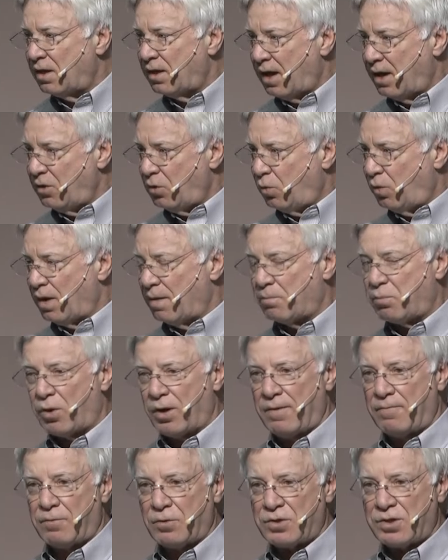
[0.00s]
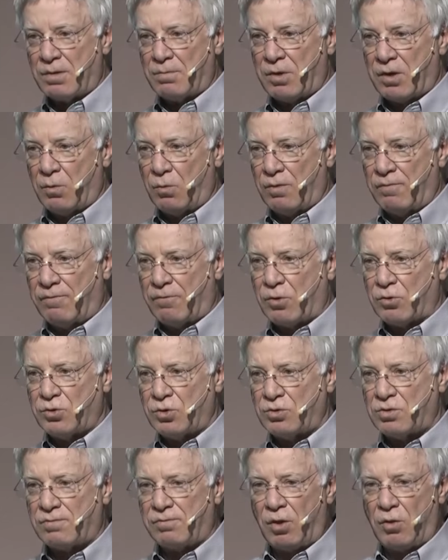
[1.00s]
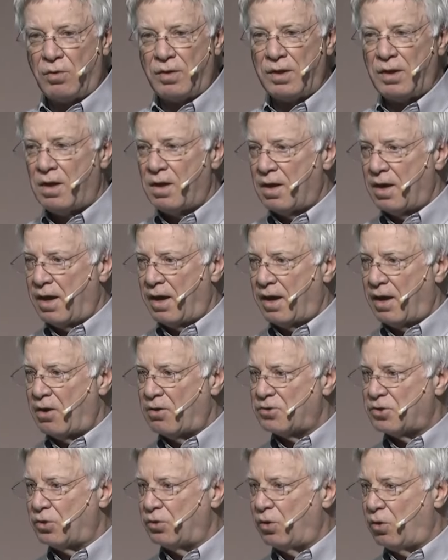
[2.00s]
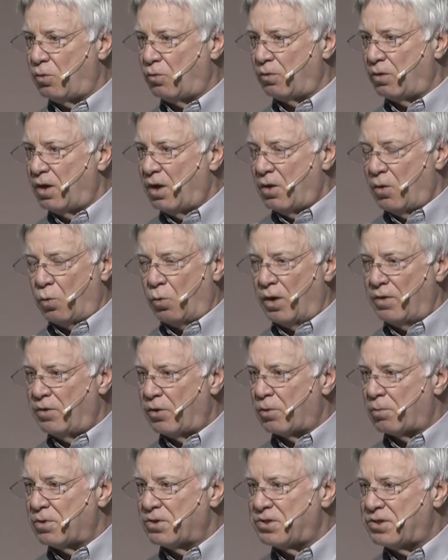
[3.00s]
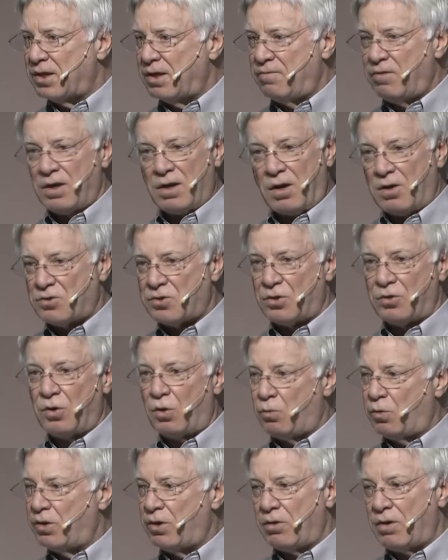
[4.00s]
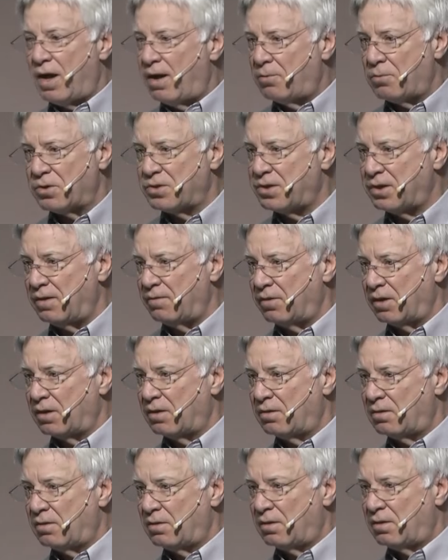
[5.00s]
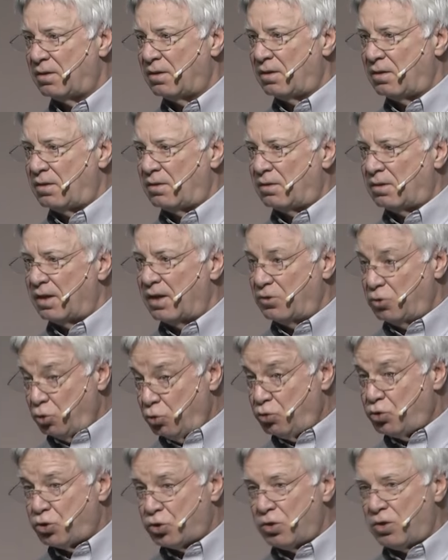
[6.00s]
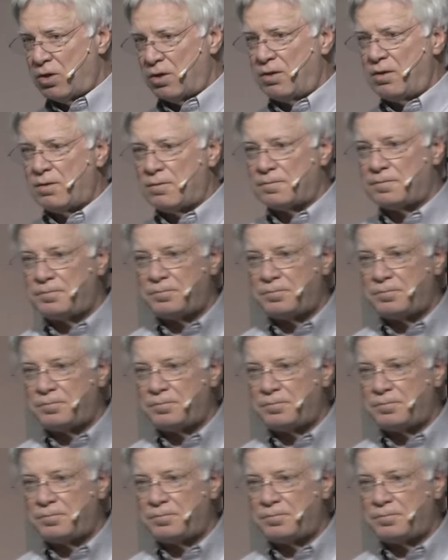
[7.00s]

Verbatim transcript: like. I know when I'm praying for somebody when virtue's flowing, and I also know when they're receiving. I also know when they're not receiving. And you should.